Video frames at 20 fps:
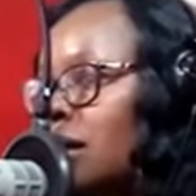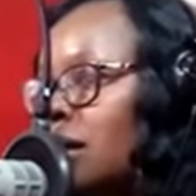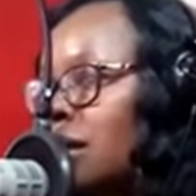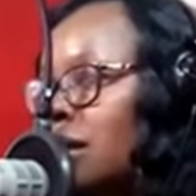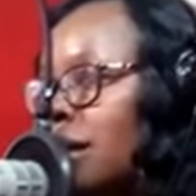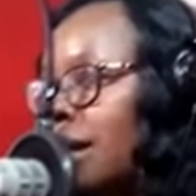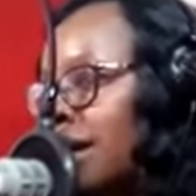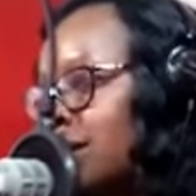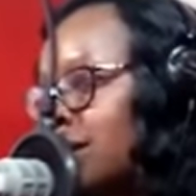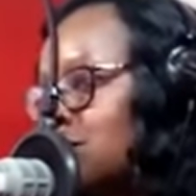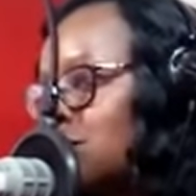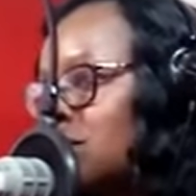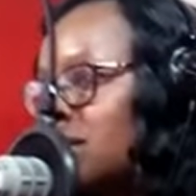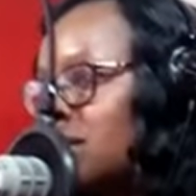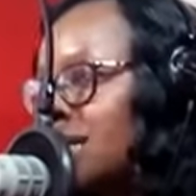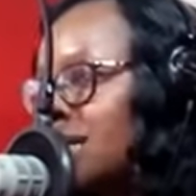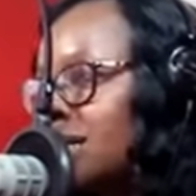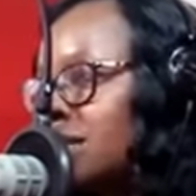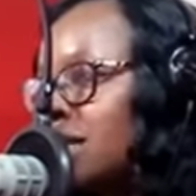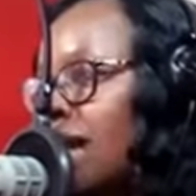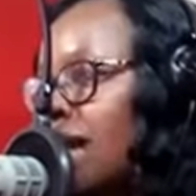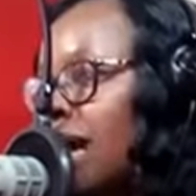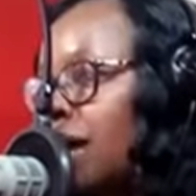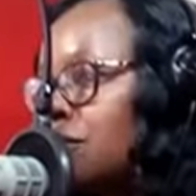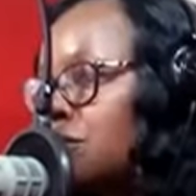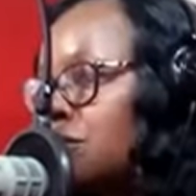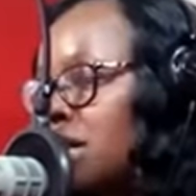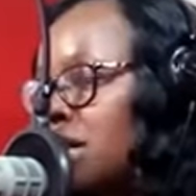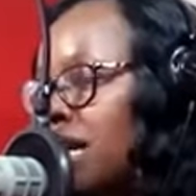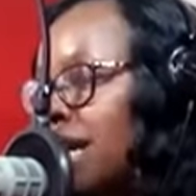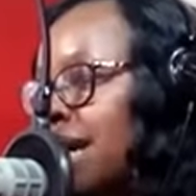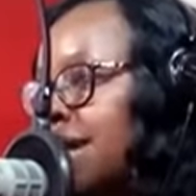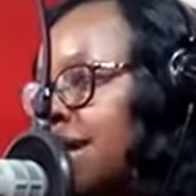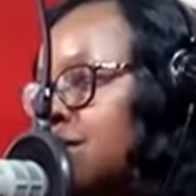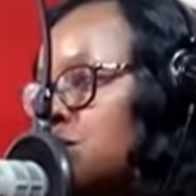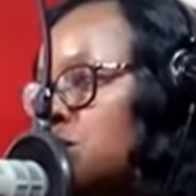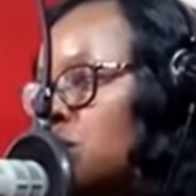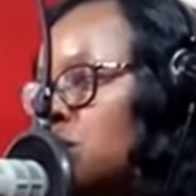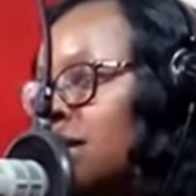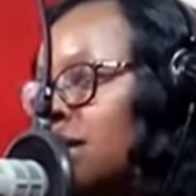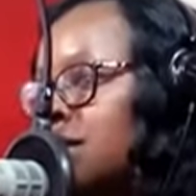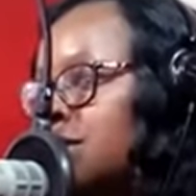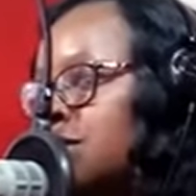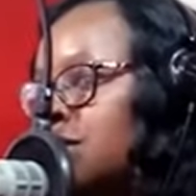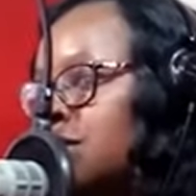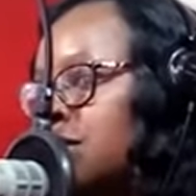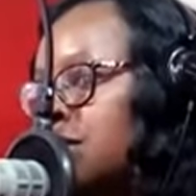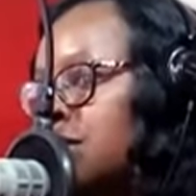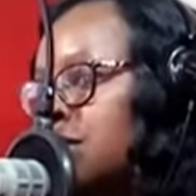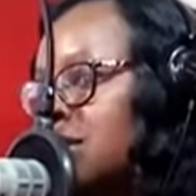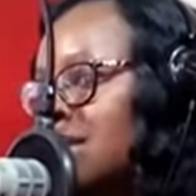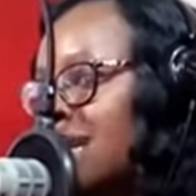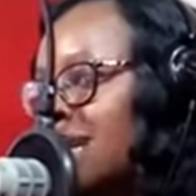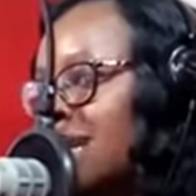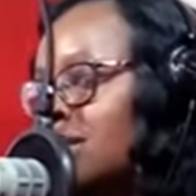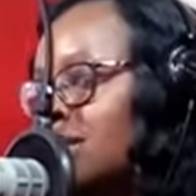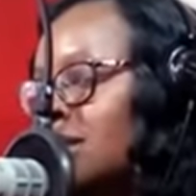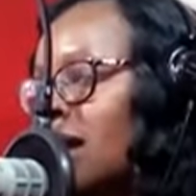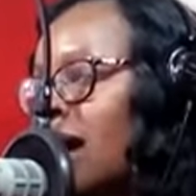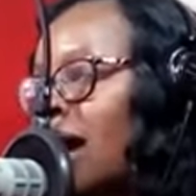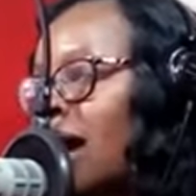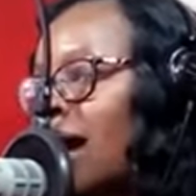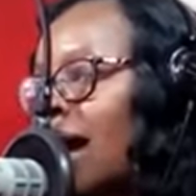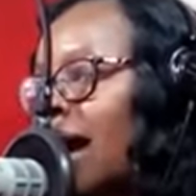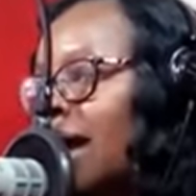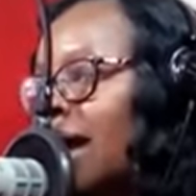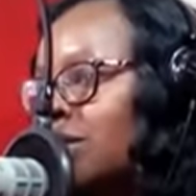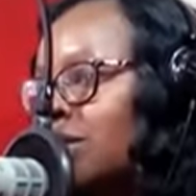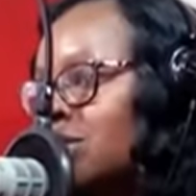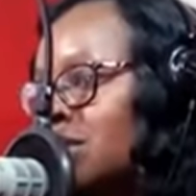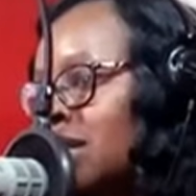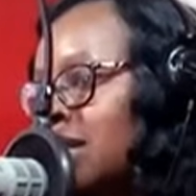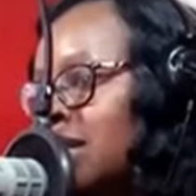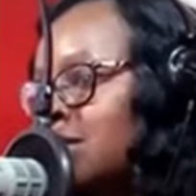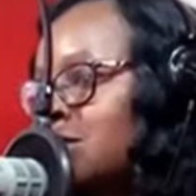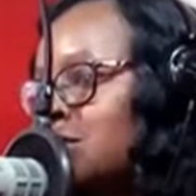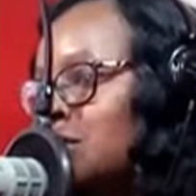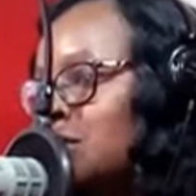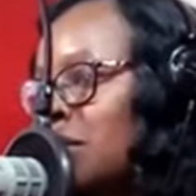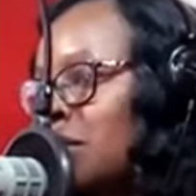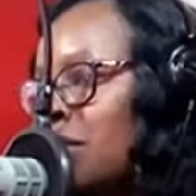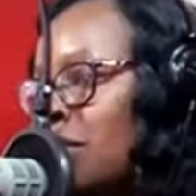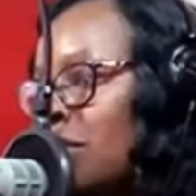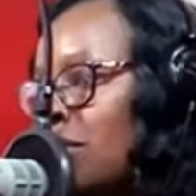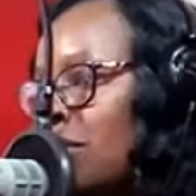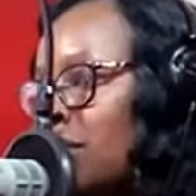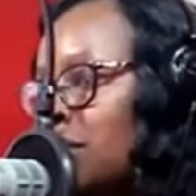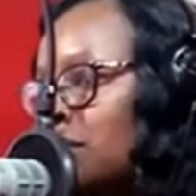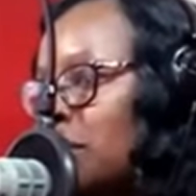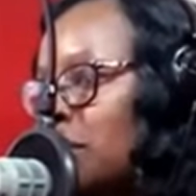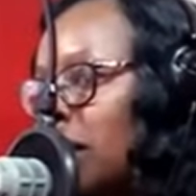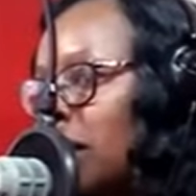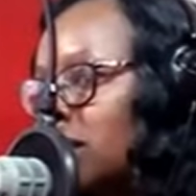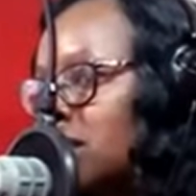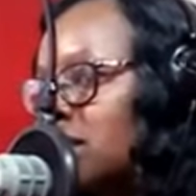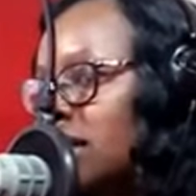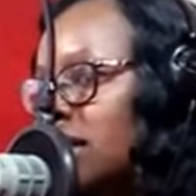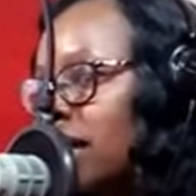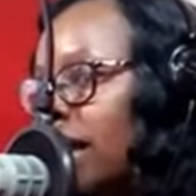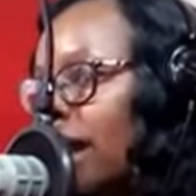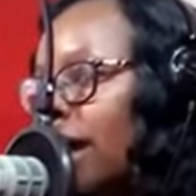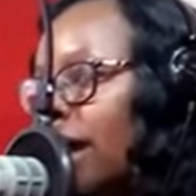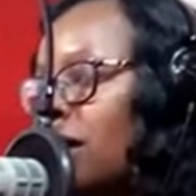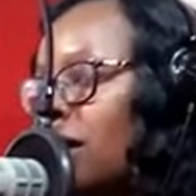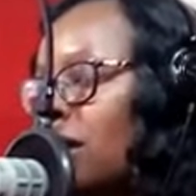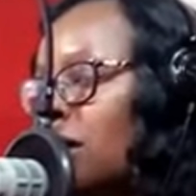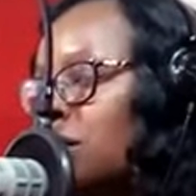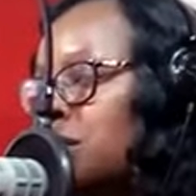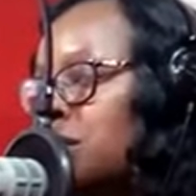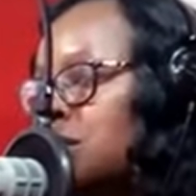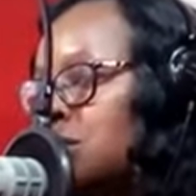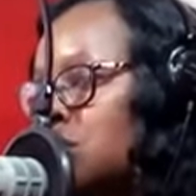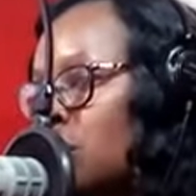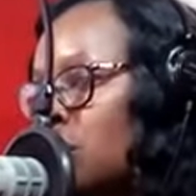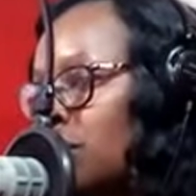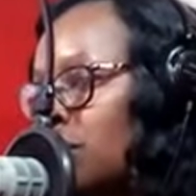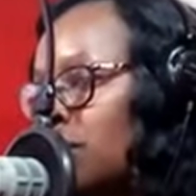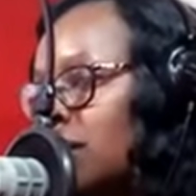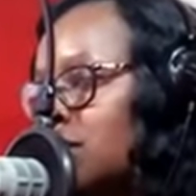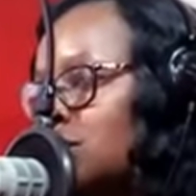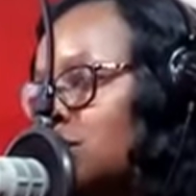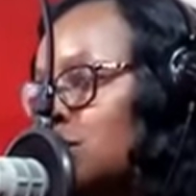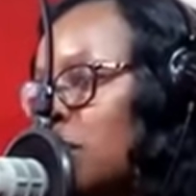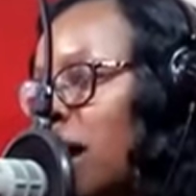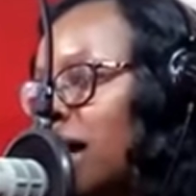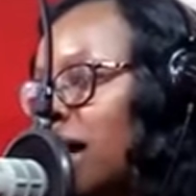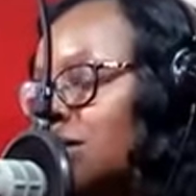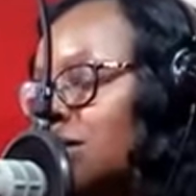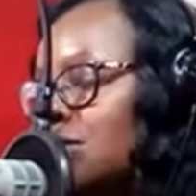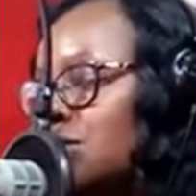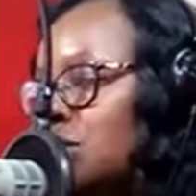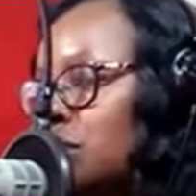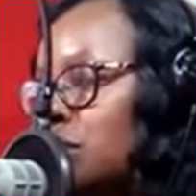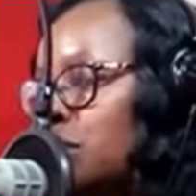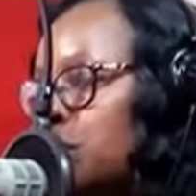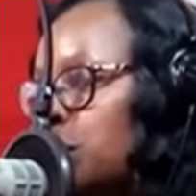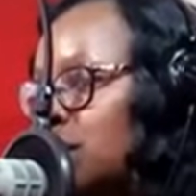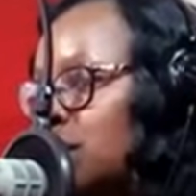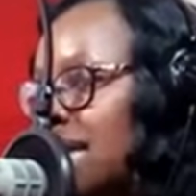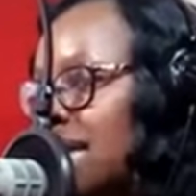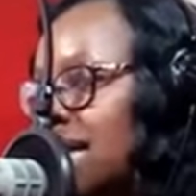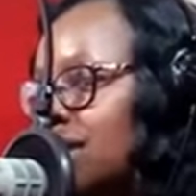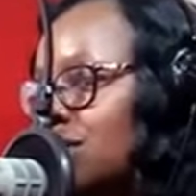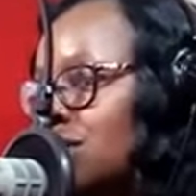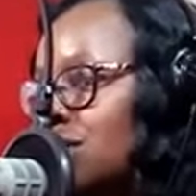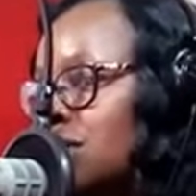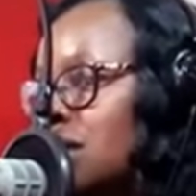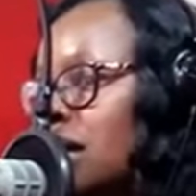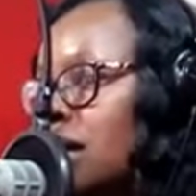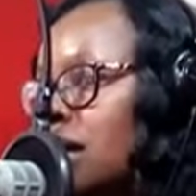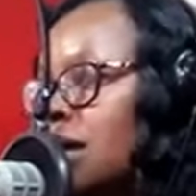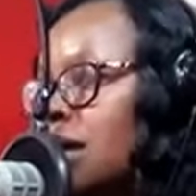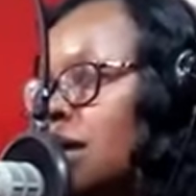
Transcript: The nationalist AfD has won its first seats and is set to be the third party, a result that sparked some protests.